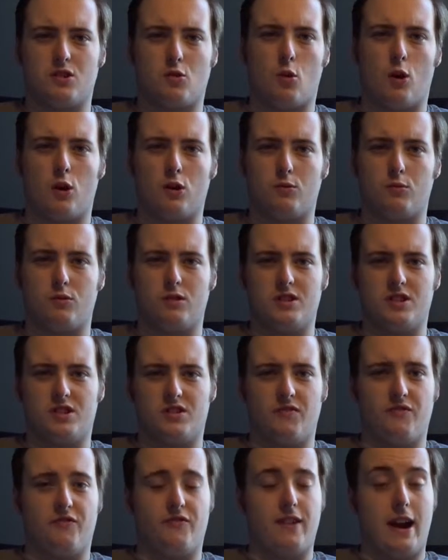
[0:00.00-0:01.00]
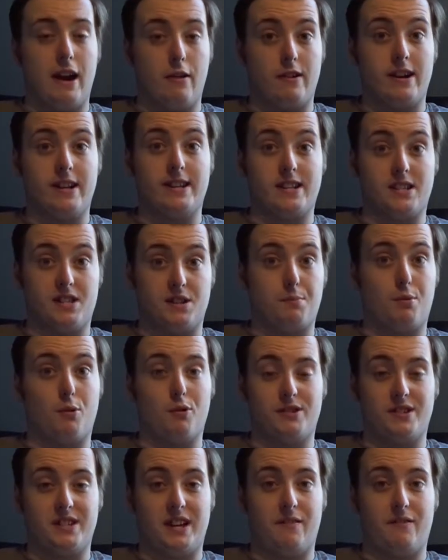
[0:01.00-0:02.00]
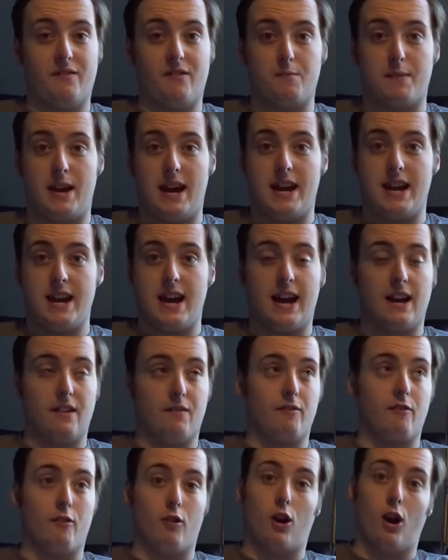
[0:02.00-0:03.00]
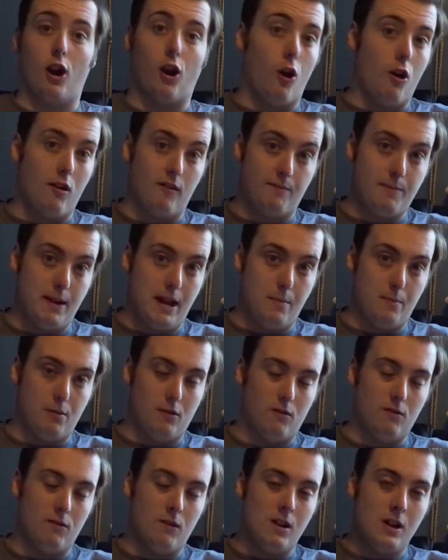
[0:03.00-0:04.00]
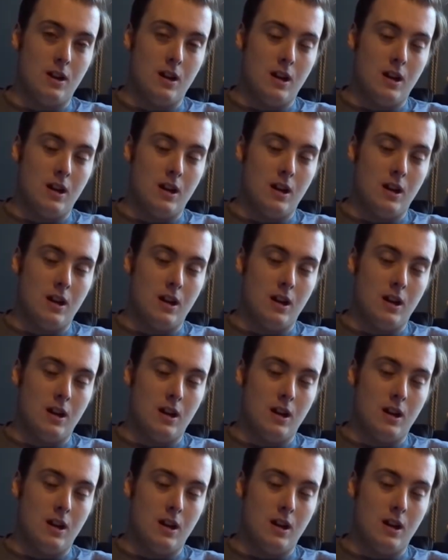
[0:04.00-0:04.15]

Squad was very disappointing for me and for a lot of people.